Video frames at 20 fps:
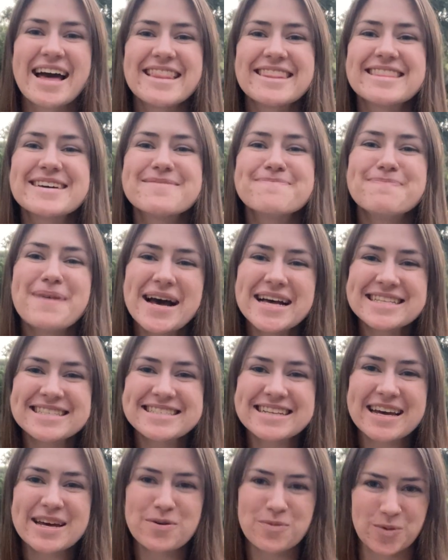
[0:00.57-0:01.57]
The
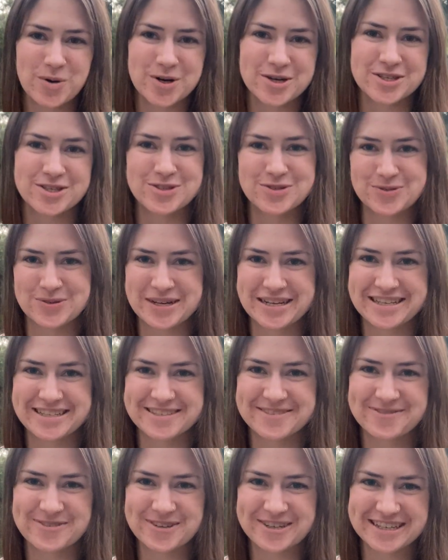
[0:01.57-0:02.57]
best and worst
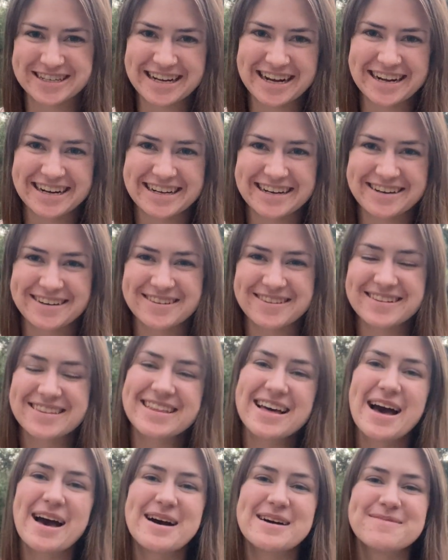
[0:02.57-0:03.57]
drinks for gut health.
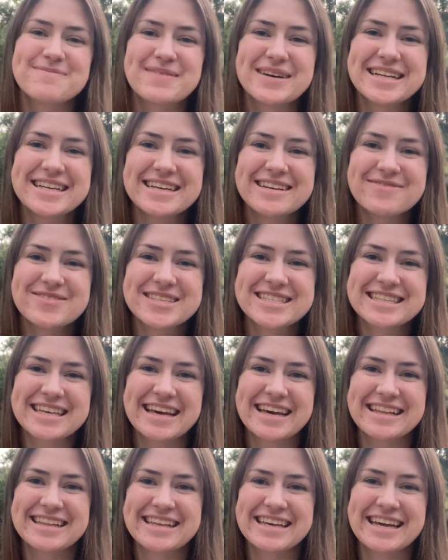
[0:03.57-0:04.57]
My name is
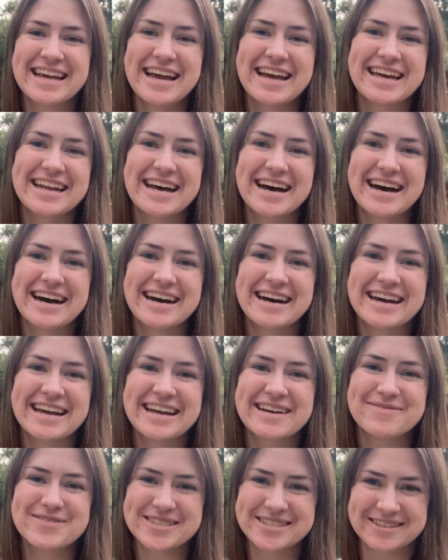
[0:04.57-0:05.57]
Kaylee and I
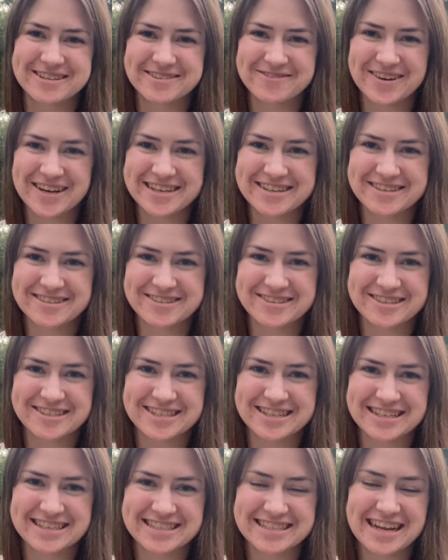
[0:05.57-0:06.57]
am a certified
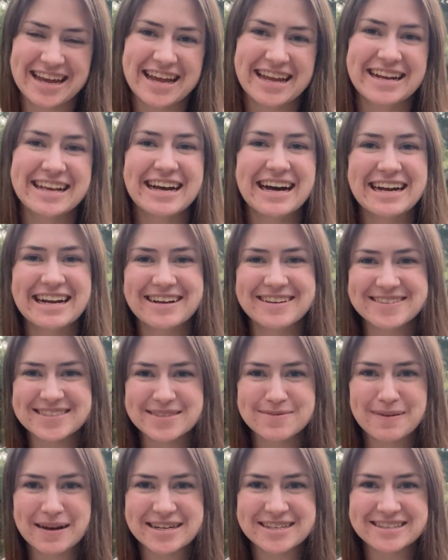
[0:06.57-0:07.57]
nutritionist and gut health
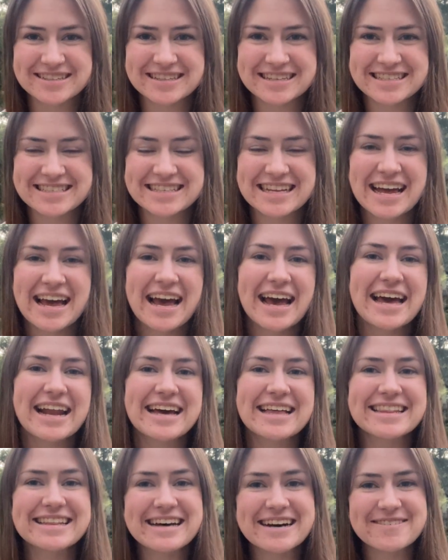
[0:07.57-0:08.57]
specialist. And
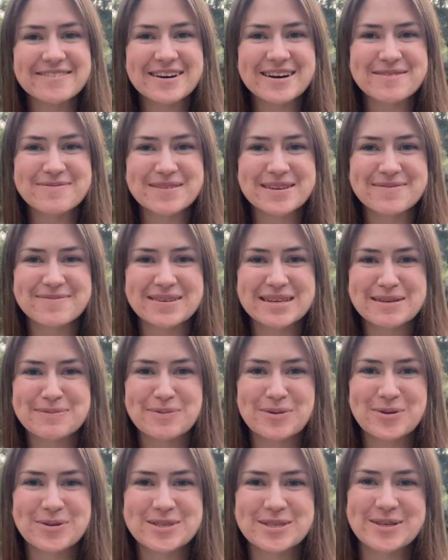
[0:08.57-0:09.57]
I love helping
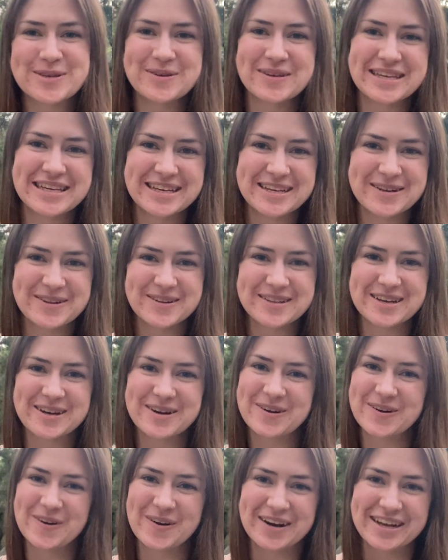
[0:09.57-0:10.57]
people to heal their
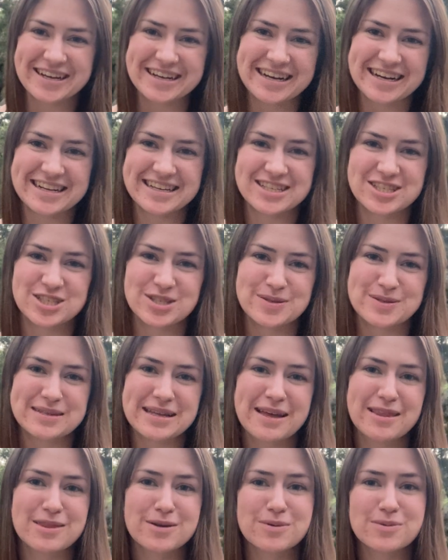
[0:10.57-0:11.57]
chronic gut issues
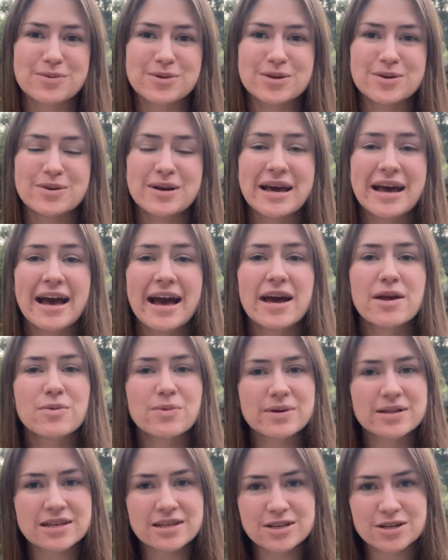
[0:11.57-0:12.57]
at the root and
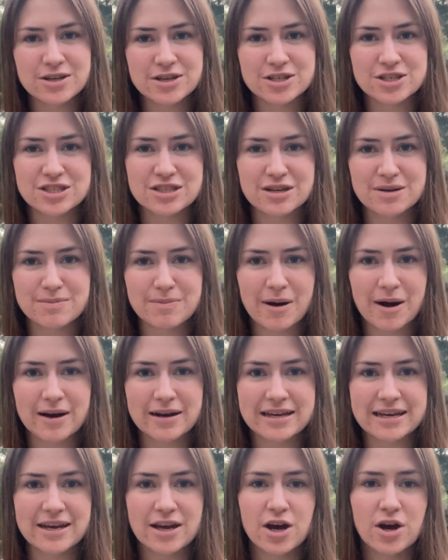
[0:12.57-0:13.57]
really nourish their
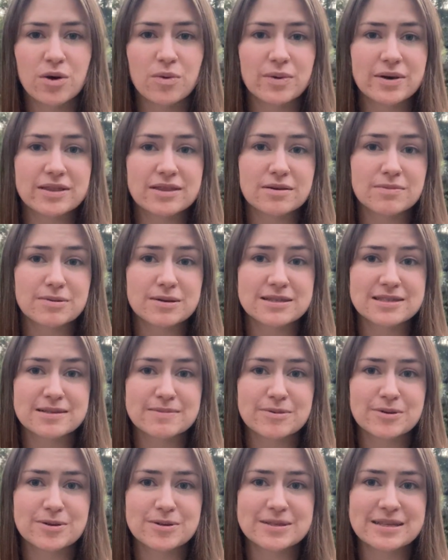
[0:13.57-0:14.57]
body with the
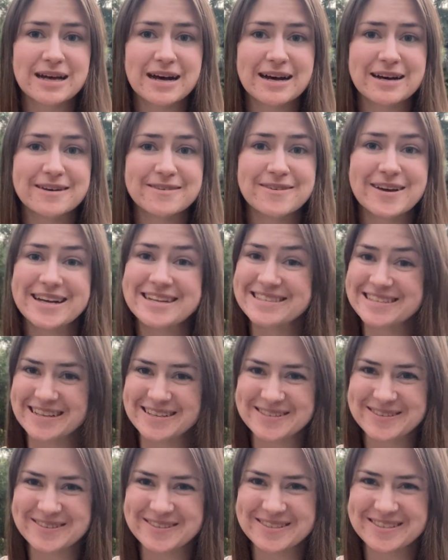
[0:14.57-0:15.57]
principles of
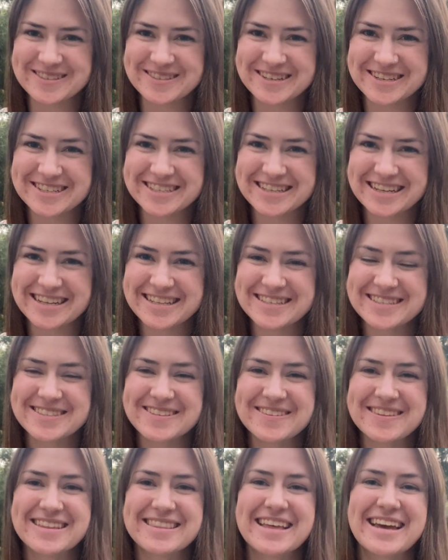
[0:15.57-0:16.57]
ancestral nutrition
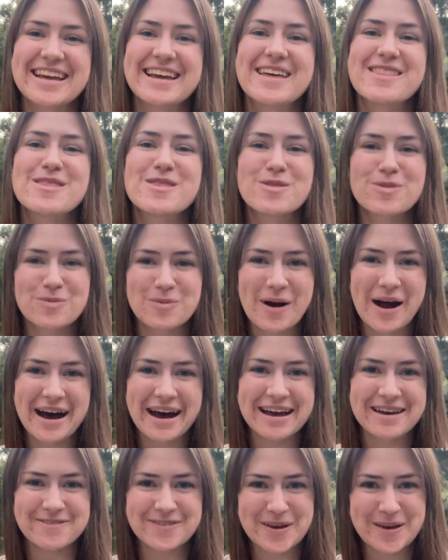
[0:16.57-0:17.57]
so that they can
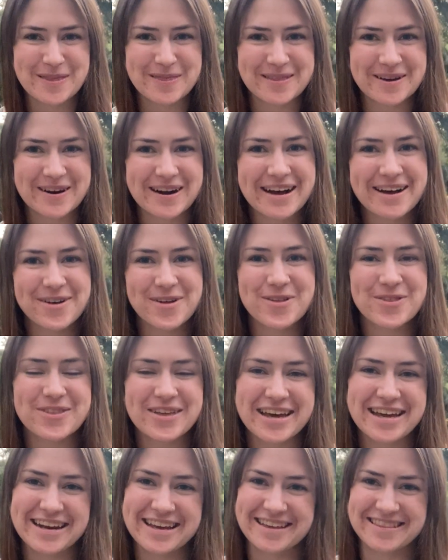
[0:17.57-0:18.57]
thrive in their health
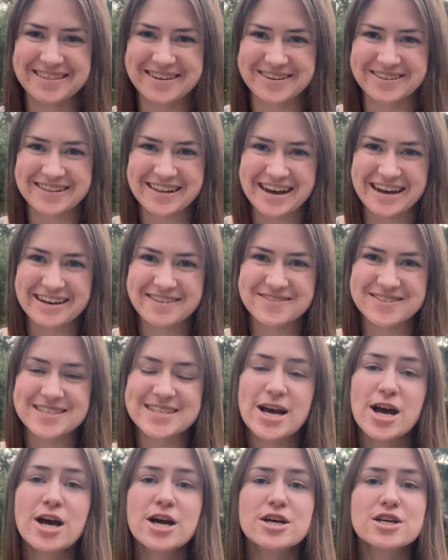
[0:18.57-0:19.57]
and in their lives.
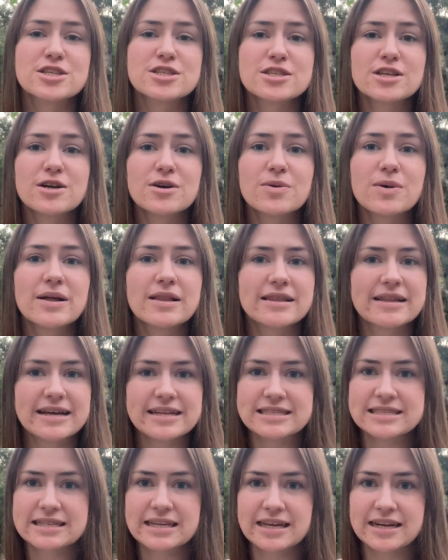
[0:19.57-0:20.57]
So
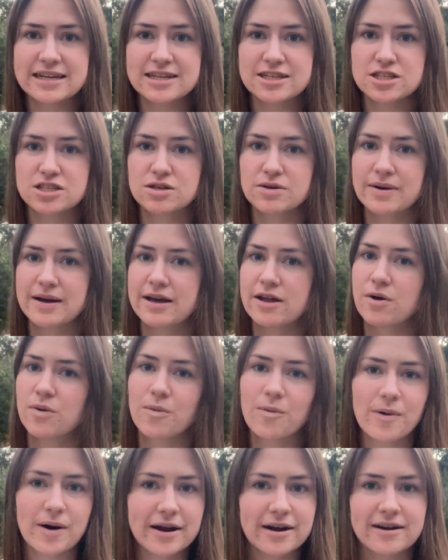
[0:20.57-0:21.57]
let's get into it.
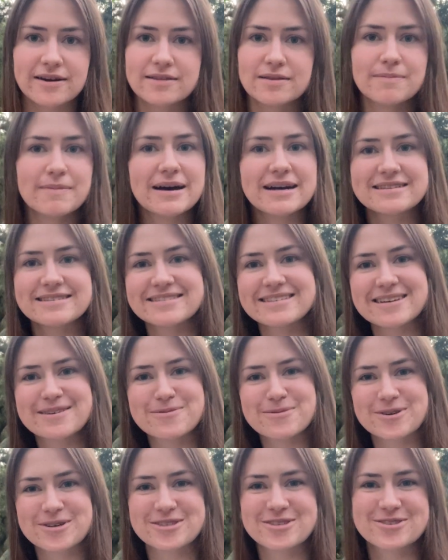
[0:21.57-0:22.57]
What are the best and
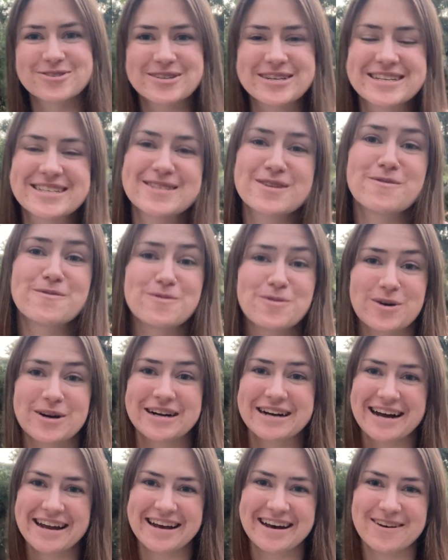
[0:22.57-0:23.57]
worst drinks for
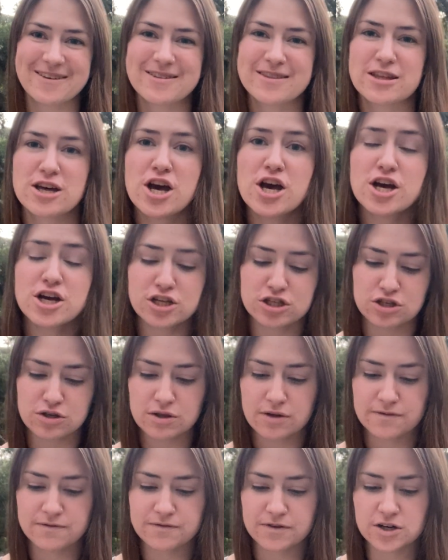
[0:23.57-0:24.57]
gut health? So
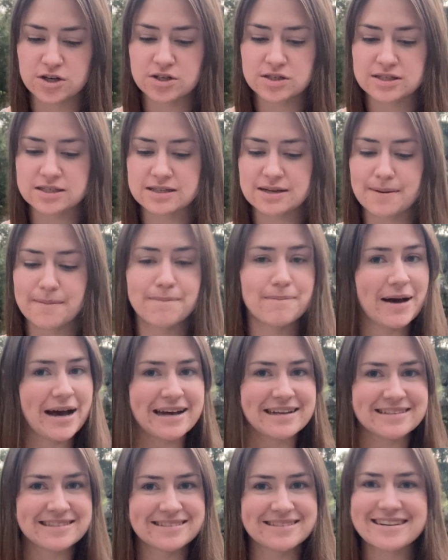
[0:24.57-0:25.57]
the first
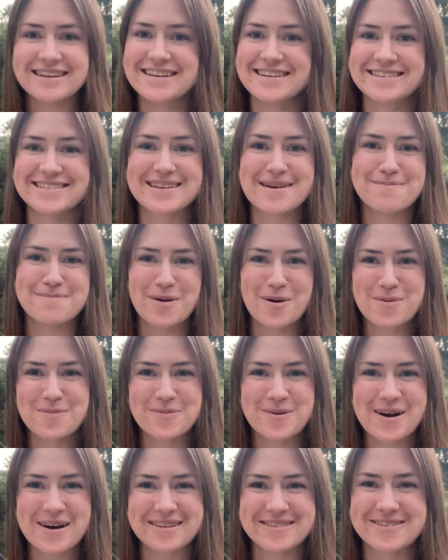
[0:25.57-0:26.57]
best is bone
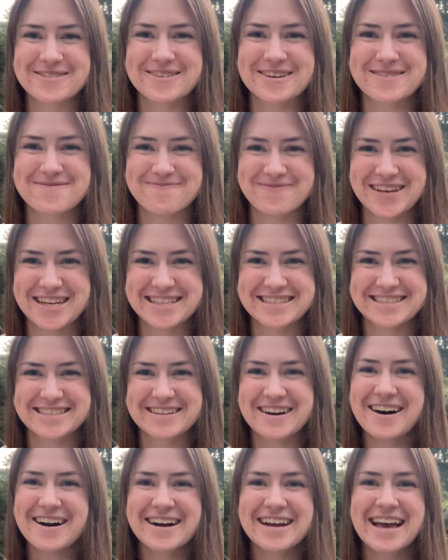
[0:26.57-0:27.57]
broth or meat
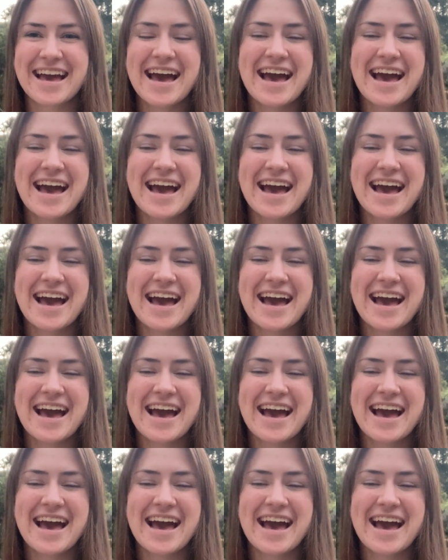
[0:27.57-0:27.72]
stock.